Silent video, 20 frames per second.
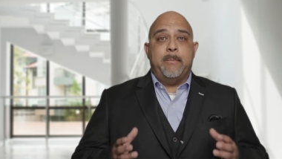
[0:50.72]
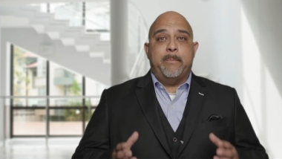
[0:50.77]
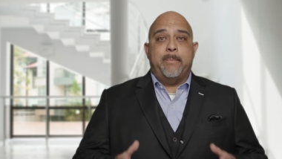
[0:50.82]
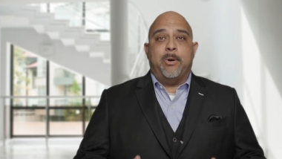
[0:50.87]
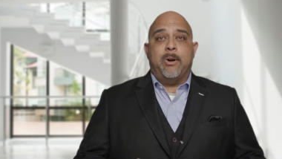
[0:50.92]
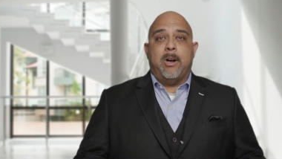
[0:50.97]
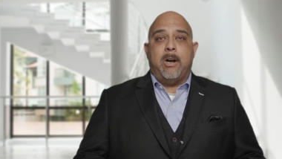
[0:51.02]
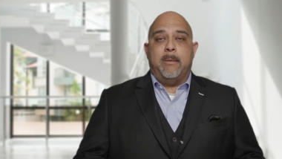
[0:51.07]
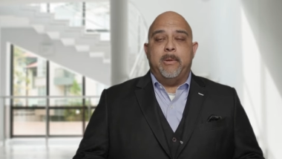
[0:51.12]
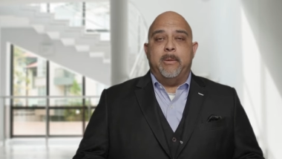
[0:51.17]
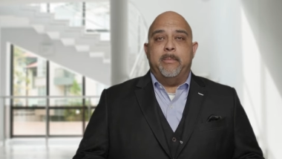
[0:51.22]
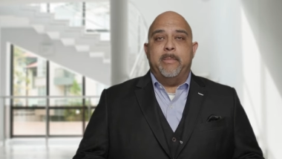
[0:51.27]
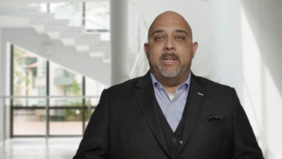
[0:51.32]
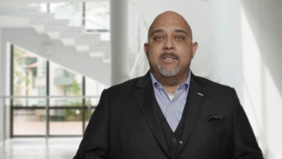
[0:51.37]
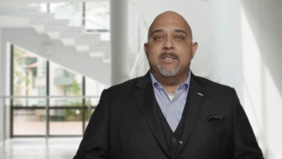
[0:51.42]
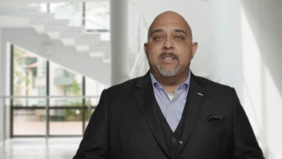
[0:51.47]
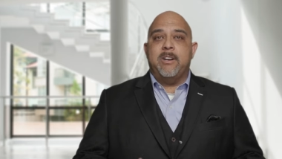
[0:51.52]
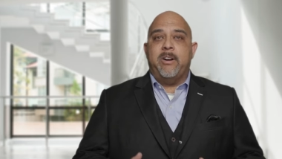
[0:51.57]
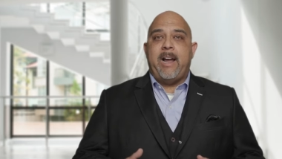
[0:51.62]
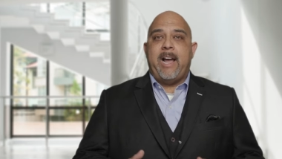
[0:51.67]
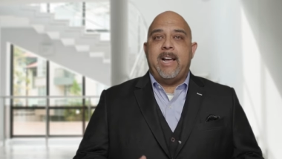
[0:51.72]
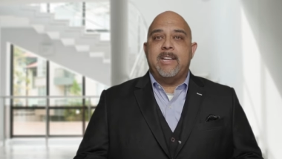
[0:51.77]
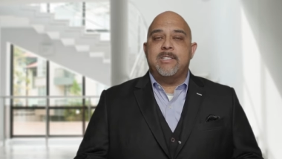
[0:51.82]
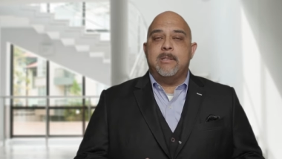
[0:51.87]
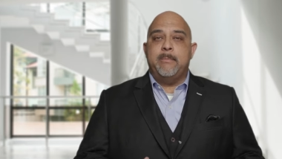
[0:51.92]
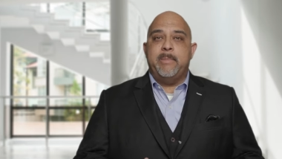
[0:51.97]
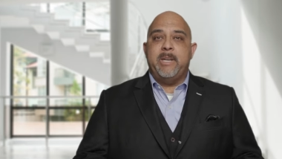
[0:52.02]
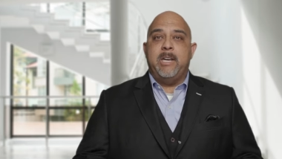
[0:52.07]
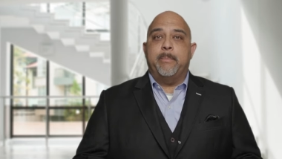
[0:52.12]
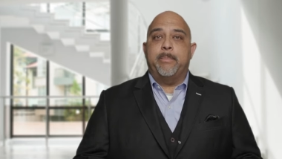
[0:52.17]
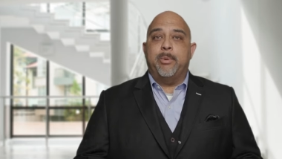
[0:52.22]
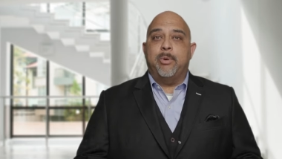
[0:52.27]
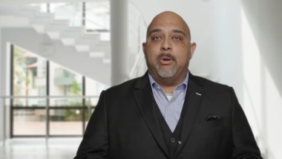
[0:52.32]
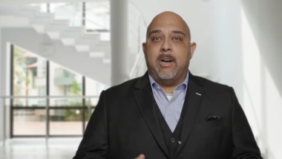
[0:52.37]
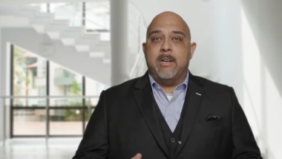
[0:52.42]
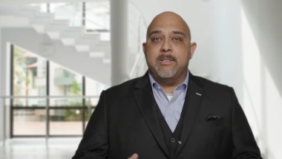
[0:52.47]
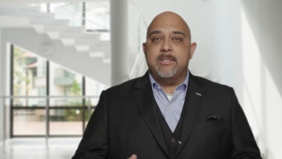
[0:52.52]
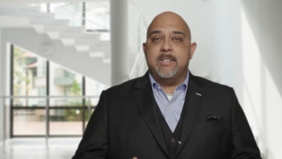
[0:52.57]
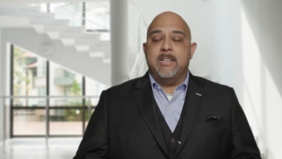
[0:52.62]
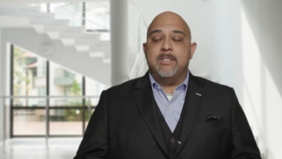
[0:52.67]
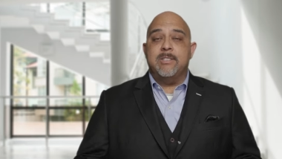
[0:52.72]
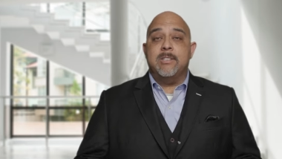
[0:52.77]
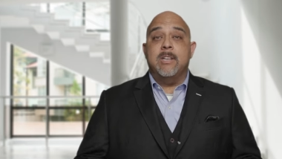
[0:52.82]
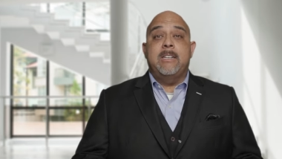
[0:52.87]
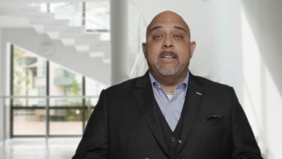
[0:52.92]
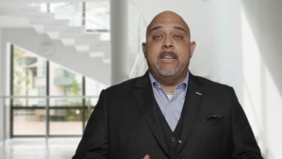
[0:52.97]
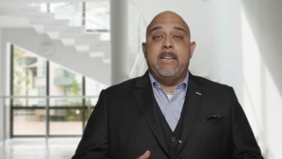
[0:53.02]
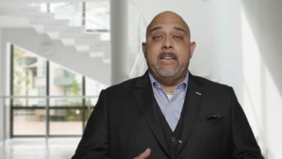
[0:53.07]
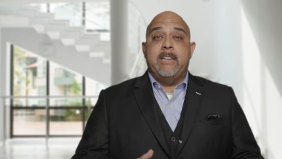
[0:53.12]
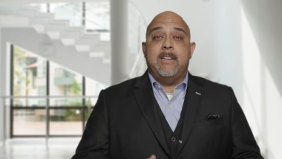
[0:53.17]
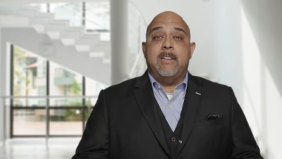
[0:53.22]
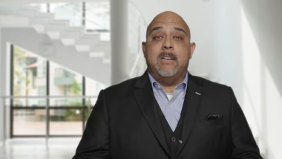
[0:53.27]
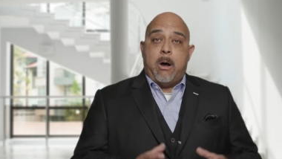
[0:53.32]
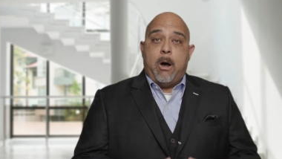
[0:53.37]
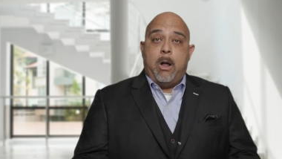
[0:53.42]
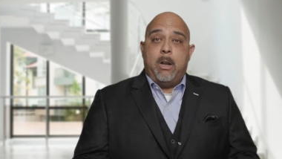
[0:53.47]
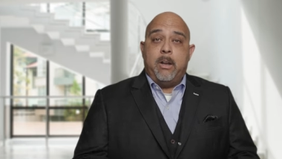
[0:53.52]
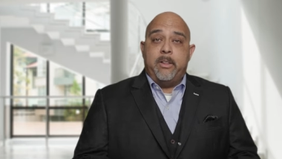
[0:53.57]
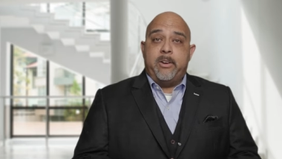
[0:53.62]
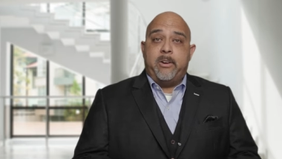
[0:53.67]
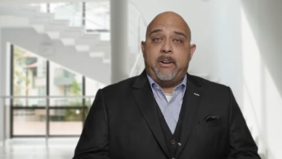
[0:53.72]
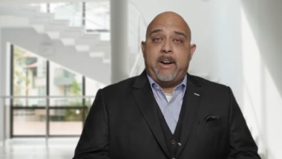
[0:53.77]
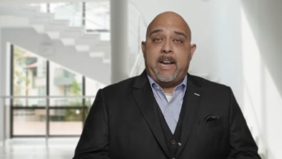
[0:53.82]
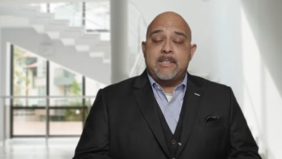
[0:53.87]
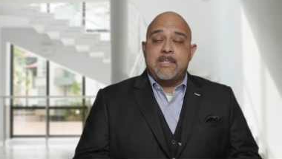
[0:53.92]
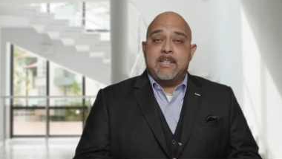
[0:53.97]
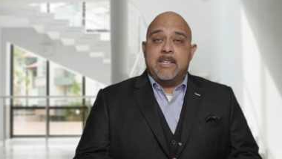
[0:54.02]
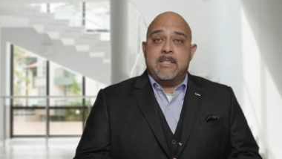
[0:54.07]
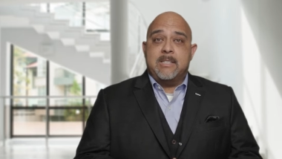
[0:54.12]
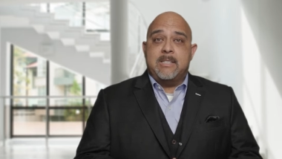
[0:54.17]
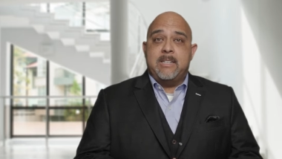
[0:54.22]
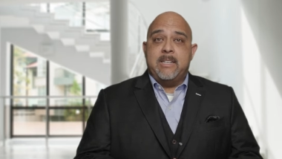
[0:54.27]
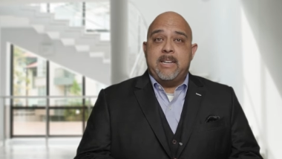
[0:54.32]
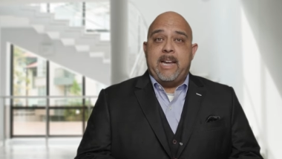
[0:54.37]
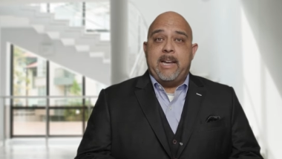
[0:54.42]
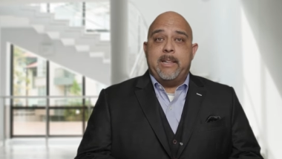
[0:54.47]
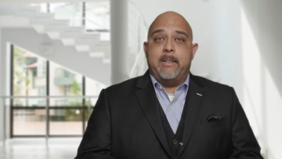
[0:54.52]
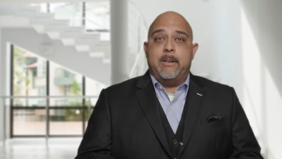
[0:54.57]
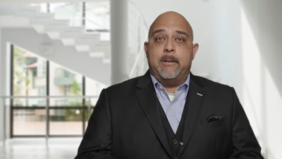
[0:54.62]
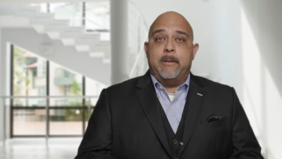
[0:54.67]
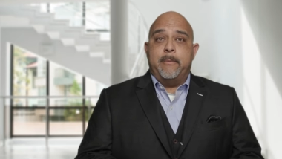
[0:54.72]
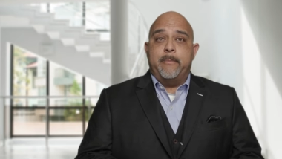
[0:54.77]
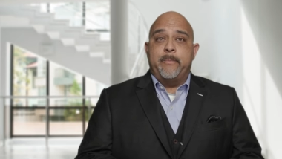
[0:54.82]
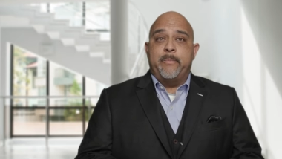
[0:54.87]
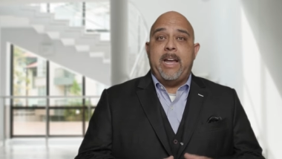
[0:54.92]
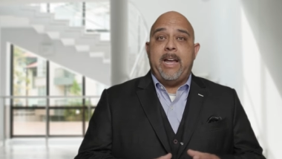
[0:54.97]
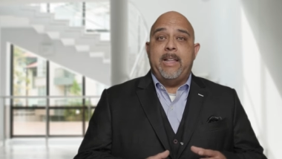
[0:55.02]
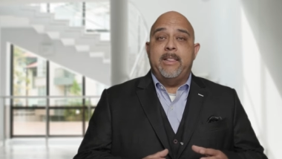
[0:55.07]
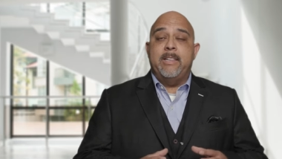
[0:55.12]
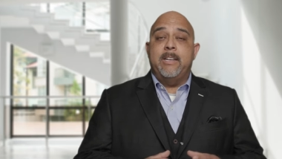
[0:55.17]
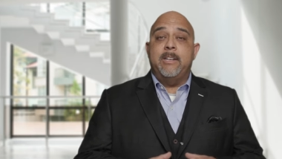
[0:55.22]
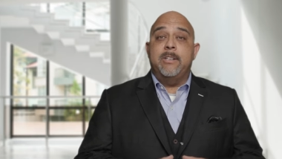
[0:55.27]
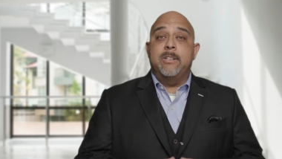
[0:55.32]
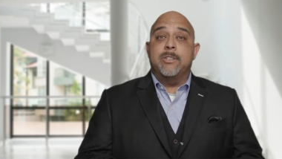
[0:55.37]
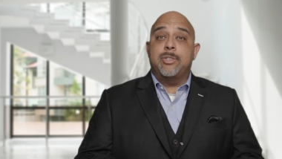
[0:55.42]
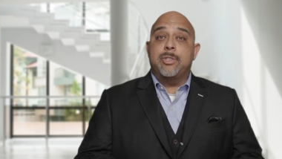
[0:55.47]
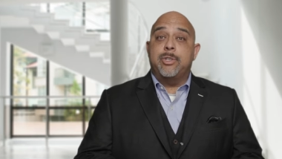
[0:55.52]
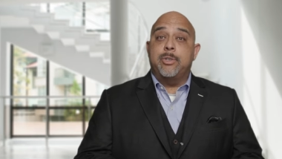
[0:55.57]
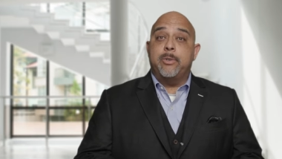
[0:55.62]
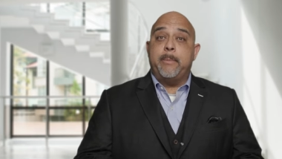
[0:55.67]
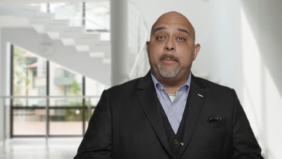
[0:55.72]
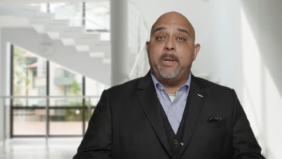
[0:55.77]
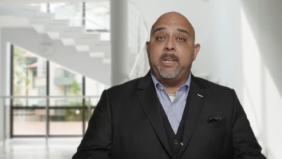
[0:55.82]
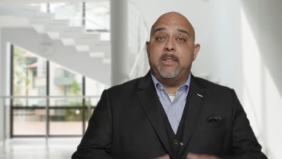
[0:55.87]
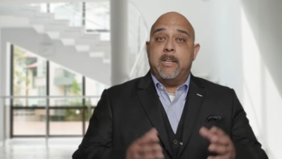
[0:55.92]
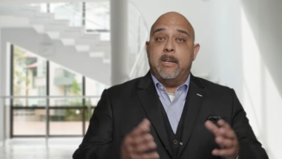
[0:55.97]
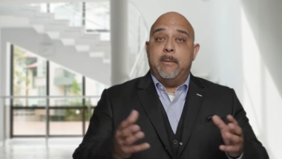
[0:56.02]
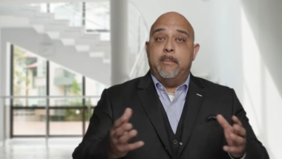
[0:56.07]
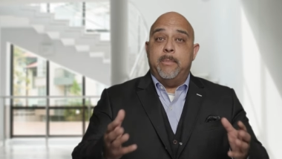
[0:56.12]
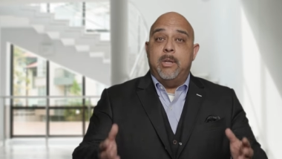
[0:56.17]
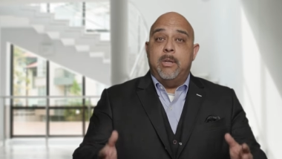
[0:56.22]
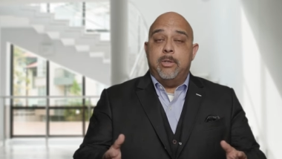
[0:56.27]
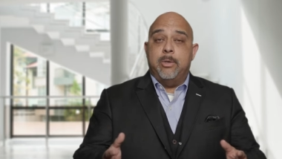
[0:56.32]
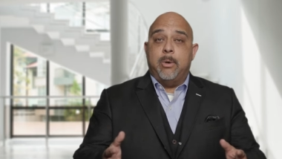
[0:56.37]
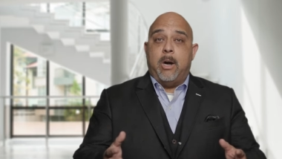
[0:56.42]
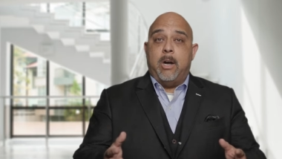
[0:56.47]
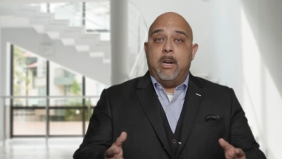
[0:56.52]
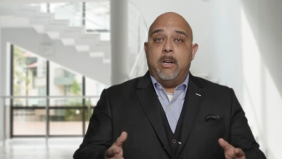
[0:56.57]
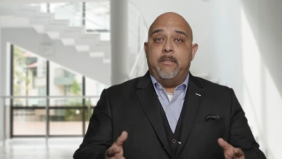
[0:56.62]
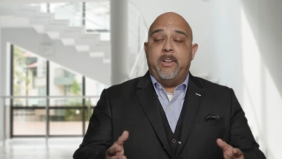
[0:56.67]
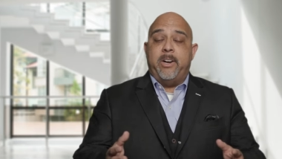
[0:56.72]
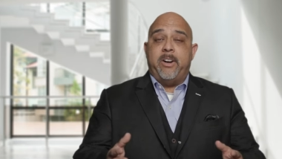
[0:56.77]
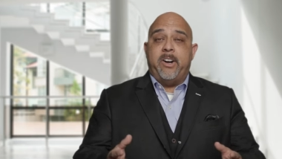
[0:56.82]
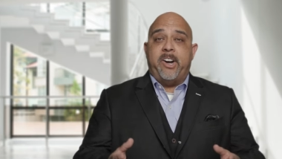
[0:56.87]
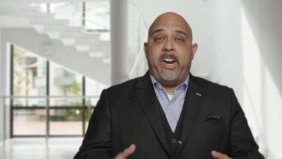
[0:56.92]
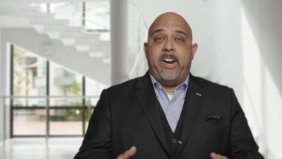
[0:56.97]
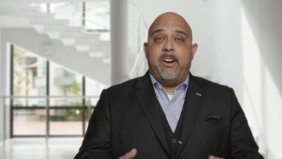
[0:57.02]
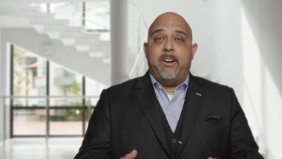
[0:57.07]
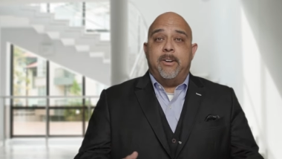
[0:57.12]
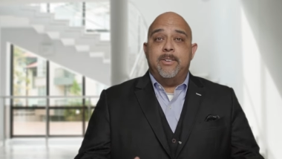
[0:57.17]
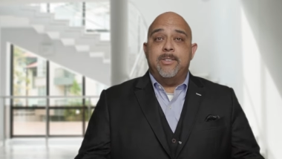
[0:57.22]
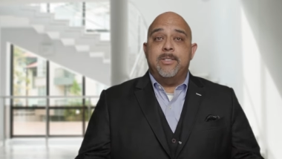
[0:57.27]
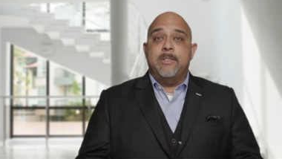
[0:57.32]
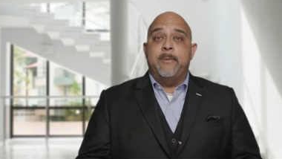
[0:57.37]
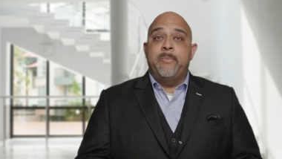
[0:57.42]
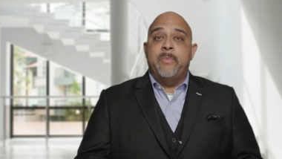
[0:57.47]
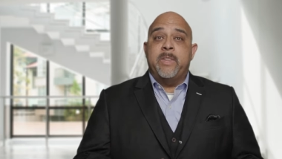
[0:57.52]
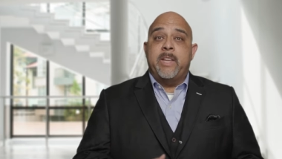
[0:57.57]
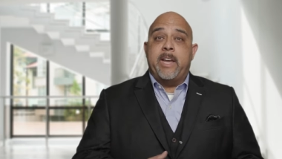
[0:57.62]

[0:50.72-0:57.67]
the problem is there has to be a process to get all of their assets together and then distribute them to all of their heirs